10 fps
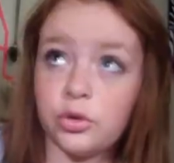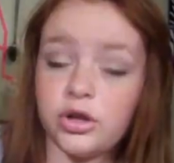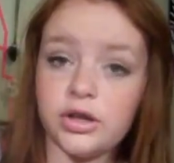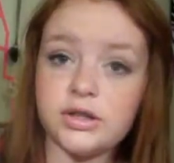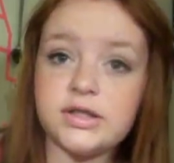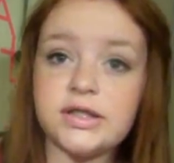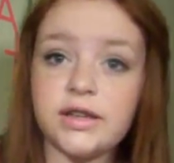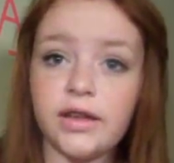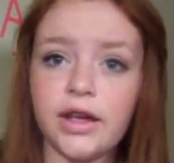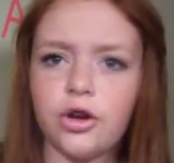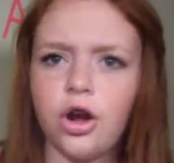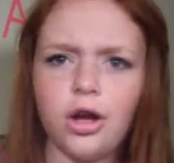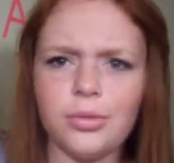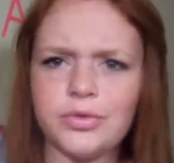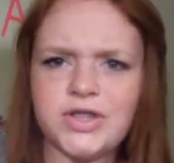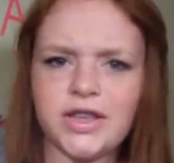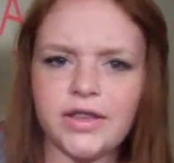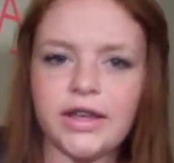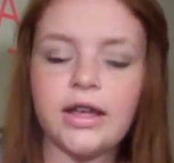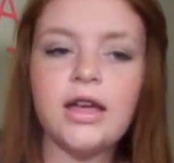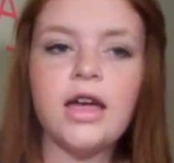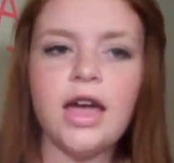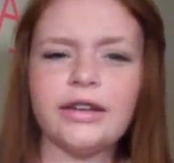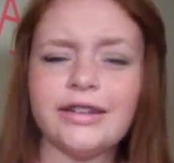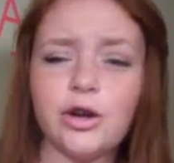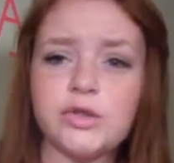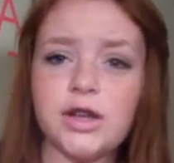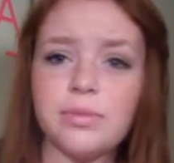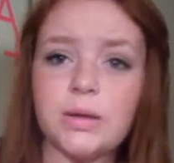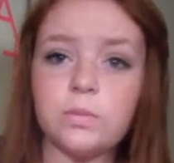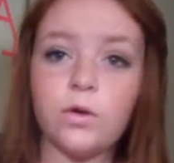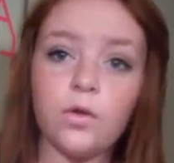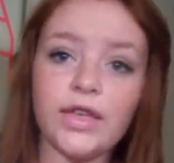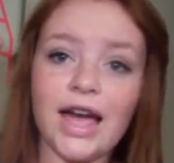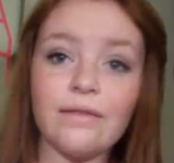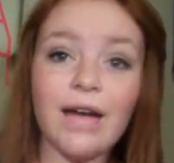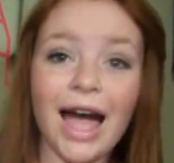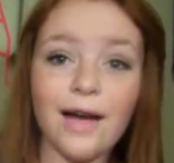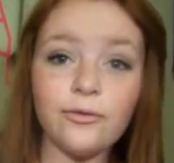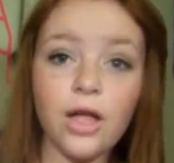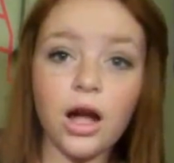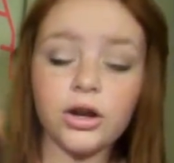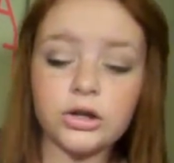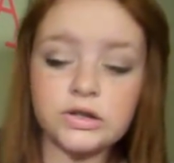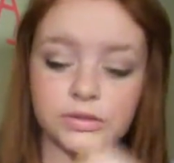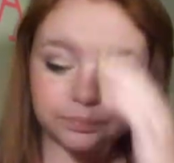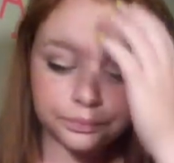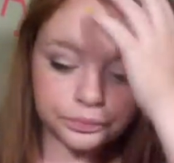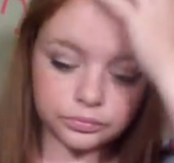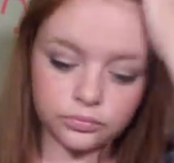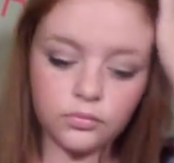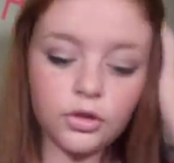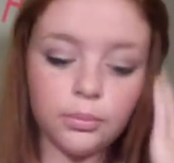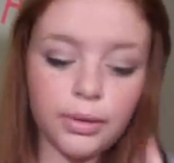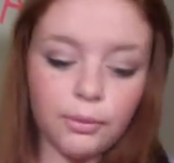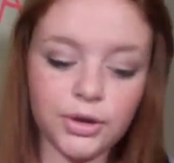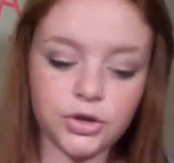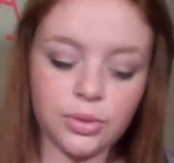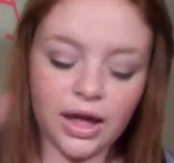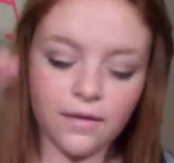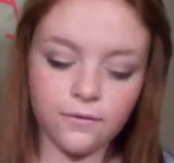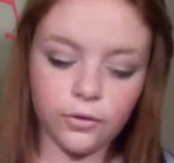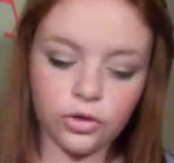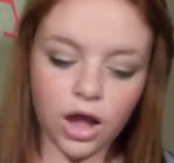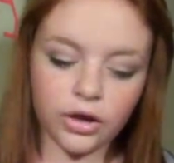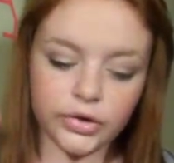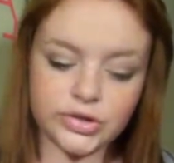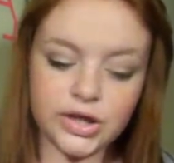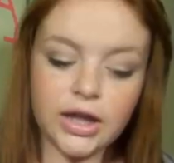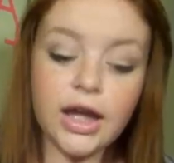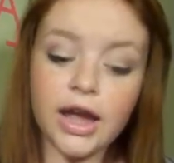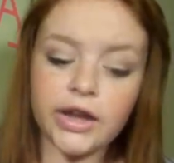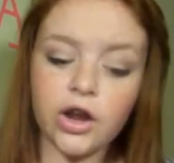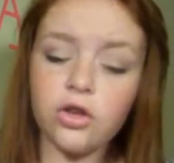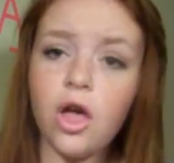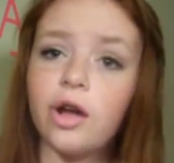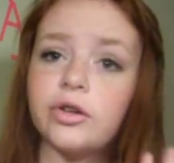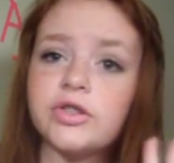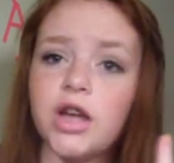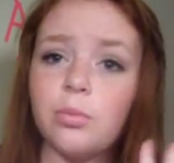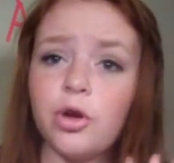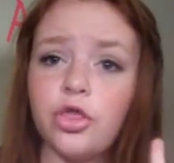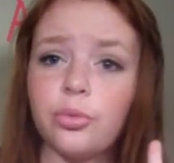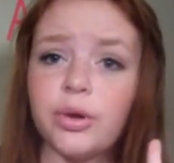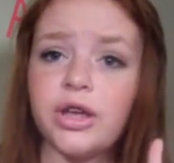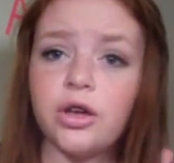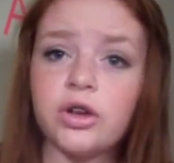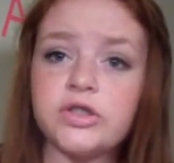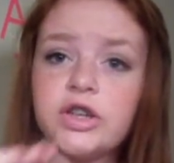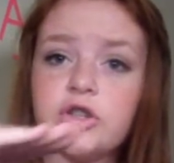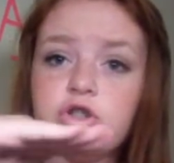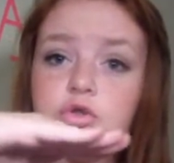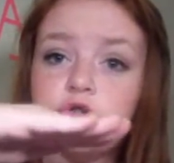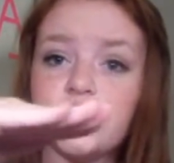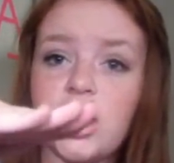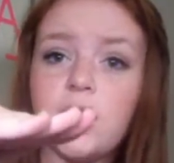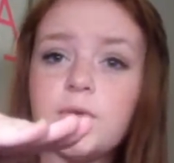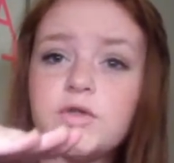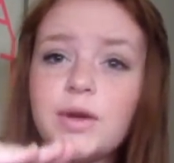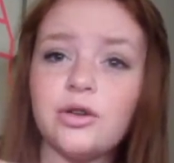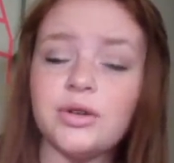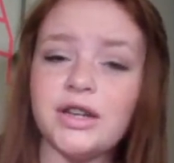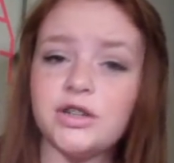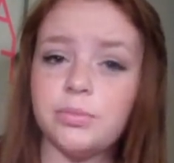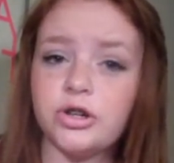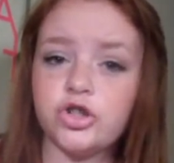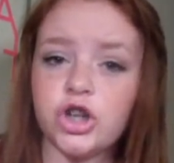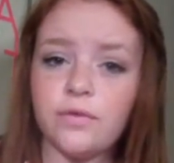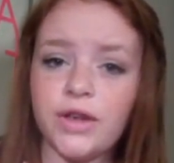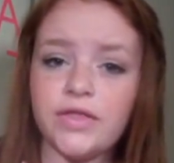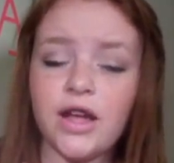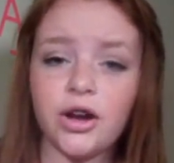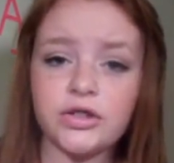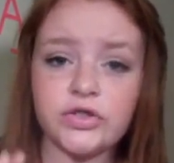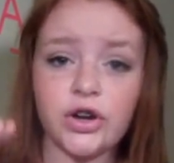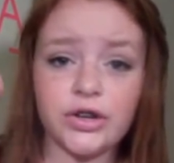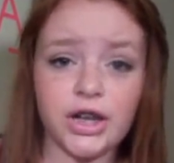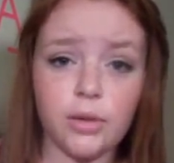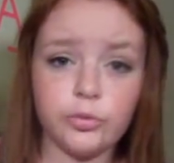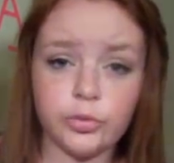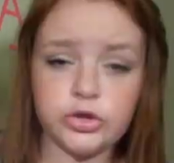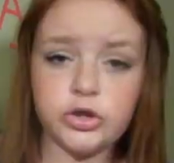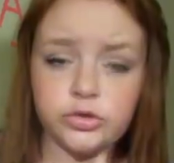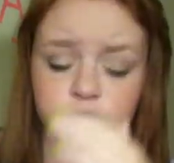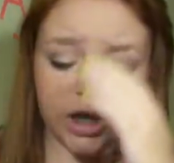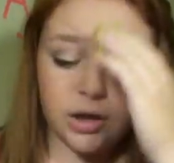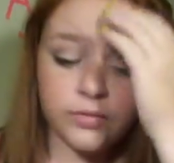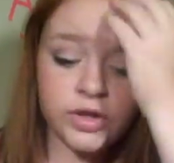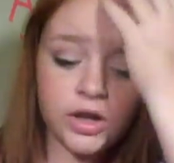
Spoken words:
to ceiling or almost ceiling, and I know some people only have half lockers, but we do have full lockers, and our lockers come with 3 hooks and 2 shelves, so I don't need to put a shelf in there because it already comes with 2 shelves.